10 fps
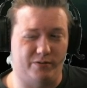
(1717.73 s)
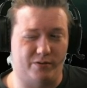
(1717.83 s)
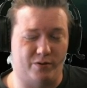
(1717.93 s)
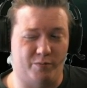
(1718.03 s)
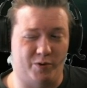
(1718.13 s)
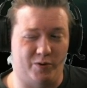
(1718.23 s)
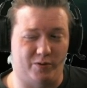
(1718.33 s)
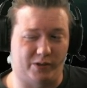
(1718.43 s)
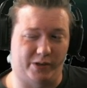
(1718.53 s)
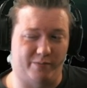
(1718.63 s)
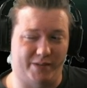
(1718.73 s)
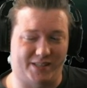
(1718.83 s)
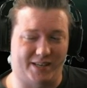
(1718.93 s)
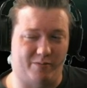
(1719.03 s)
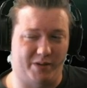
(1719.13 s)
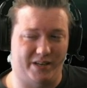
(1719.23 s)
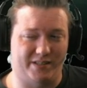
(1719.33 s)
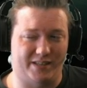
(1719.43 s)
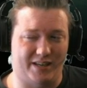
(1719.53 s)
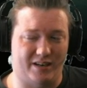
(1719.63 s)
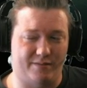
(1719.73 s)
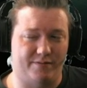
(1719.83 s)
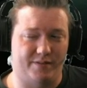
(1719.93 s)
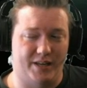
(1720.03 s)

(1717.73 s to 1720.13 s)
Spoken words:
thermonuclear missile being set off,